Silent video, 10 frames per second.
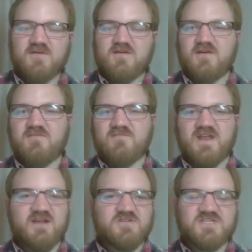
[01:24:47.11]
that
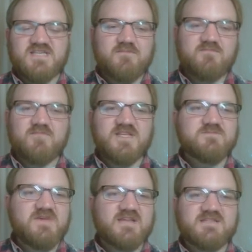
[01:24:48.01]
I could just say, please
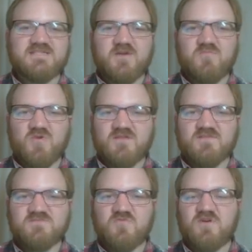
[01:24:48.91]
be at the center point of
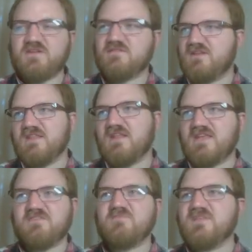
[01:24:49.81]
this point, and then
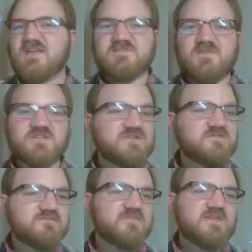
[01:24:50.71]
give me that
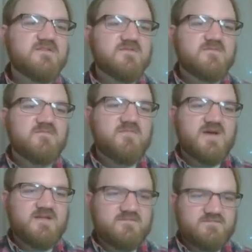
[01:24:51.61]
dimension.
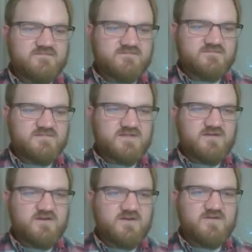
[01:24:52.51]
But
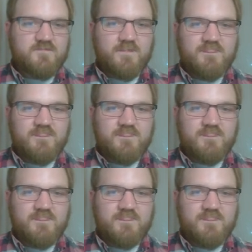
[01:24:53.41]
there you go.